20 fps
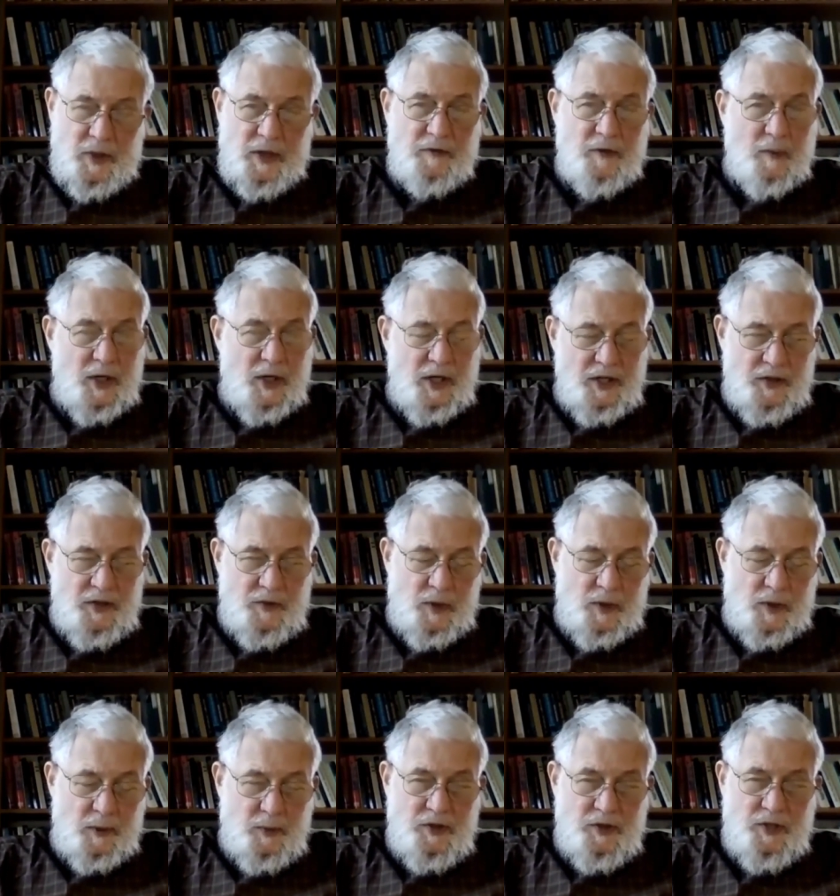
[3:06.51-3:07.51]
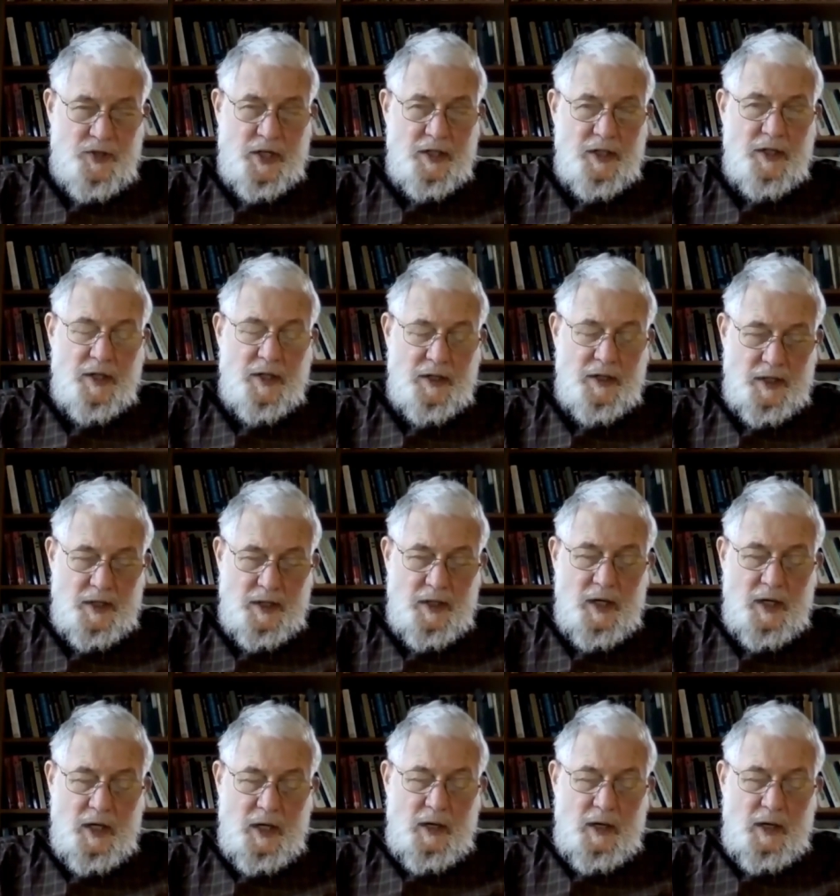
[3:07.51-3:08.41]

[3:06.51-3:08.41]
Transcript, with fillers: Everybody's represented in it